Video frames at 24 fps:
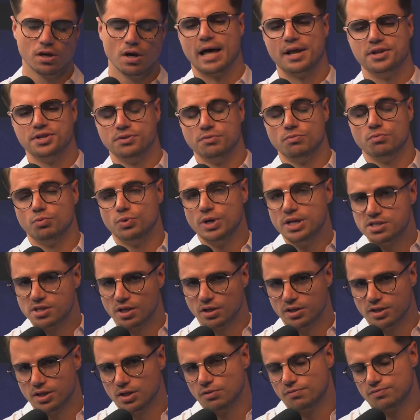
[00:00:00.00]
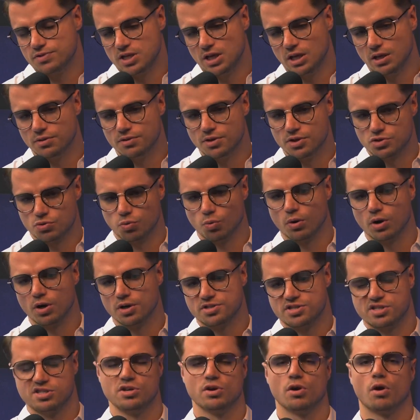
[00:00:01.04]
And recently you've seen this
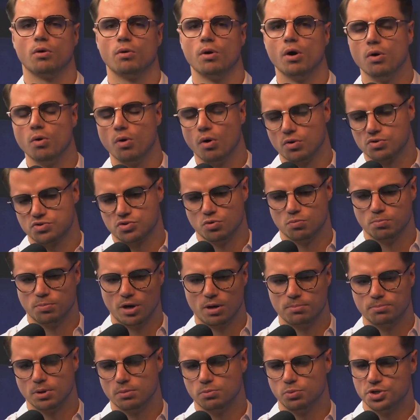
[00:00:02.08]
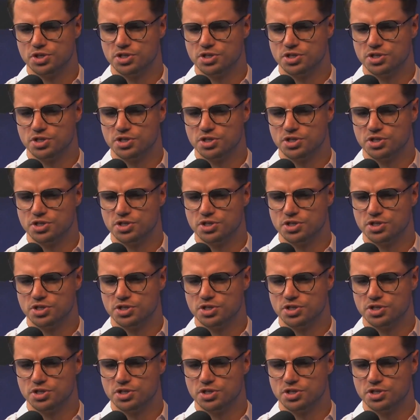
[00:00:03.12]
word CRO also pop up,